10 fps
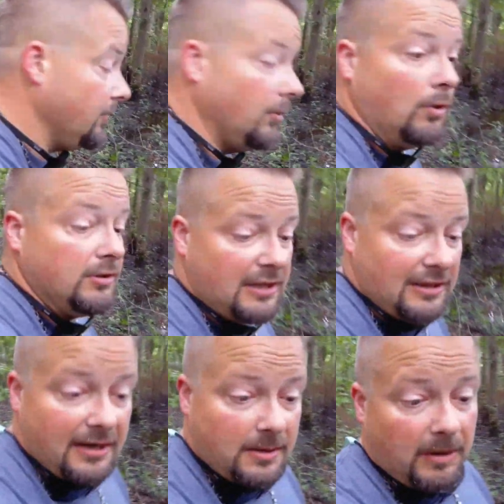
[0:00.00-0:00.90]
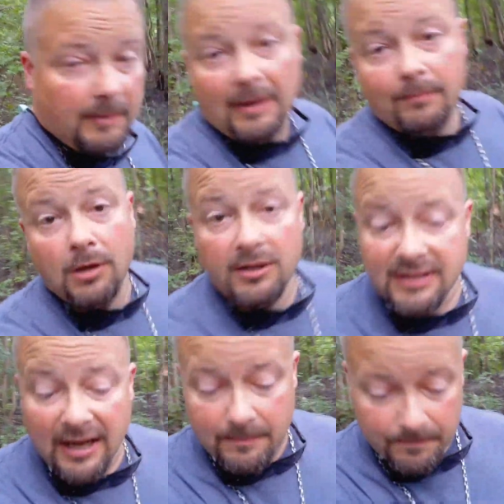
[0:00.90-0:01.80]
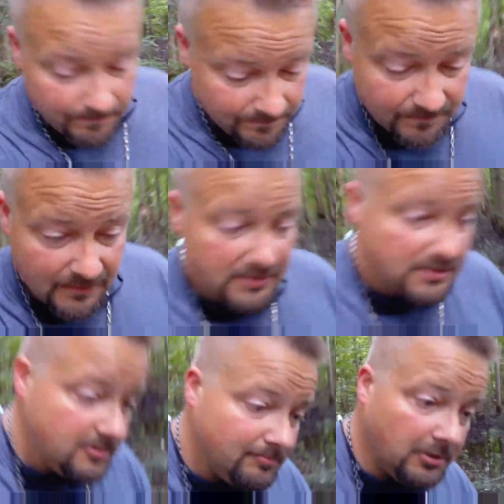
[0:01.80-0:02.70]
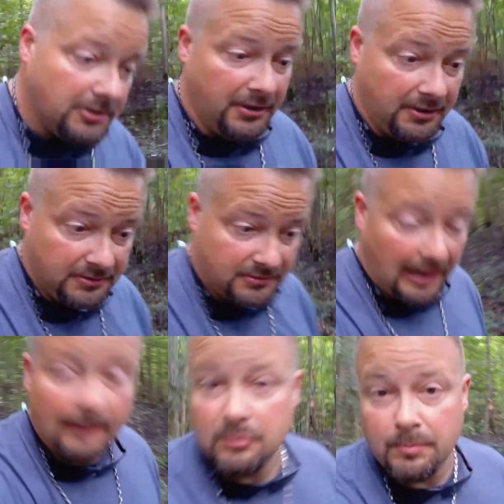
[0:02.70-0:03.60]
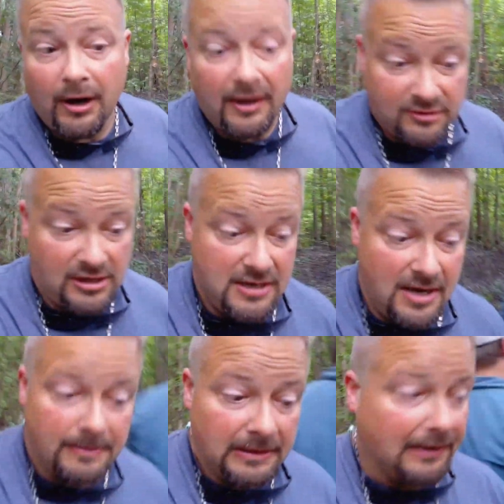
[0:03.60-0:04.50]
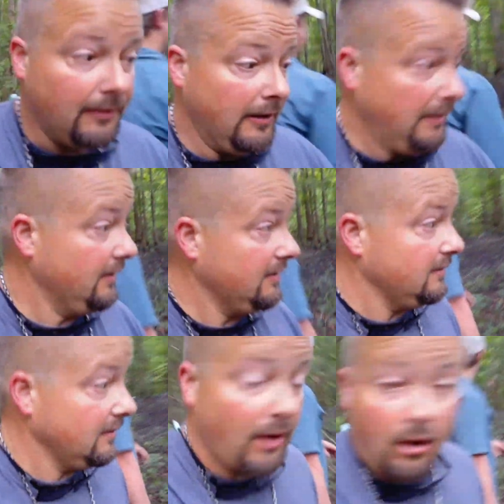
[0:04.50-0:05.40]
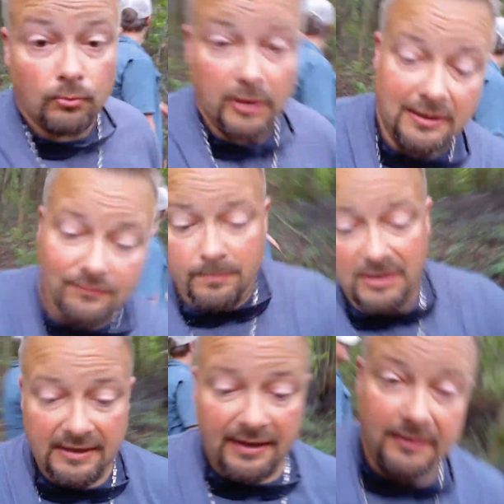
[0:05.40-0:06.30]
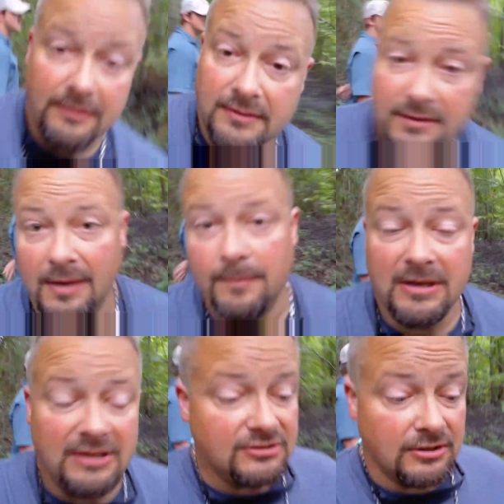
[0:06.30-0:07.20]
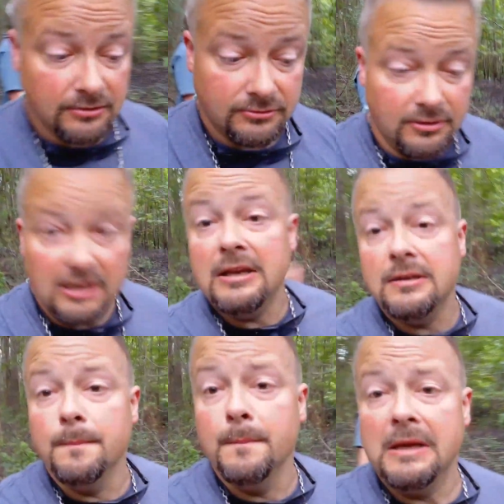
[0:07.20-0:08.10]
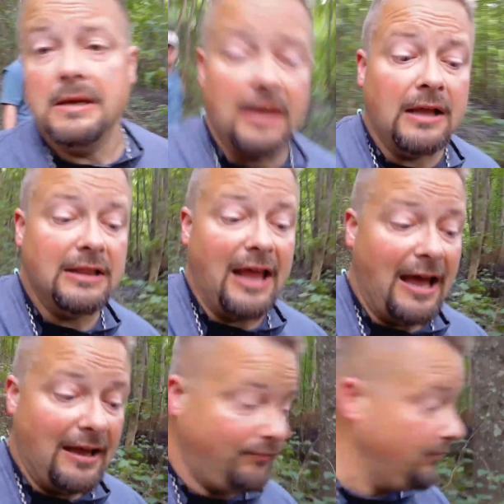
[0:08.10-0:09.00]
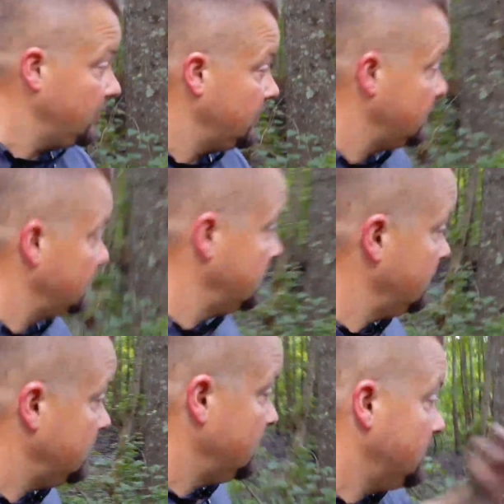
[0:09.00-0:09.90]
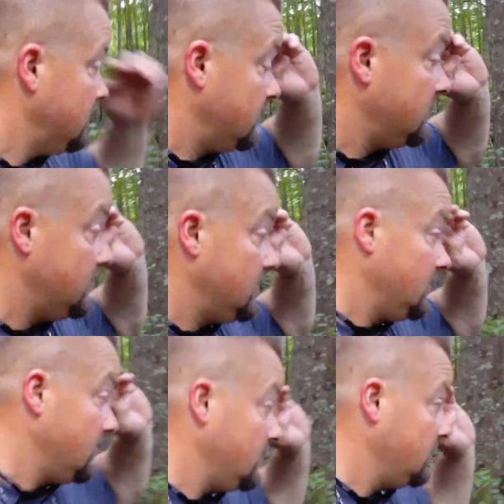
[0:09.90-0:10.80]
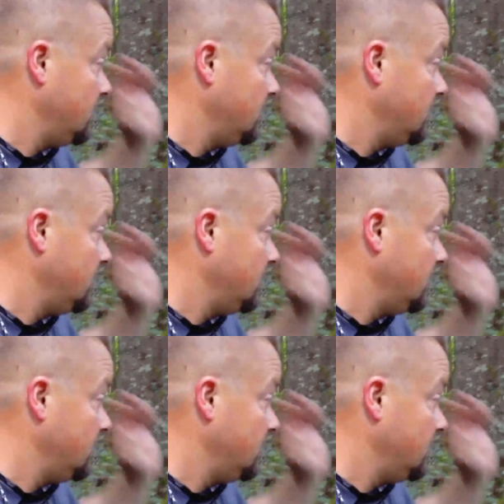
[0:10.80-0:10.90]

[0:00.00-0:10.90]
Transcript: don't know what they like about my blood type, but uh, I'm surprised I ain't got malaria already from being out here. I mean, these suckers are eating me alive. See how high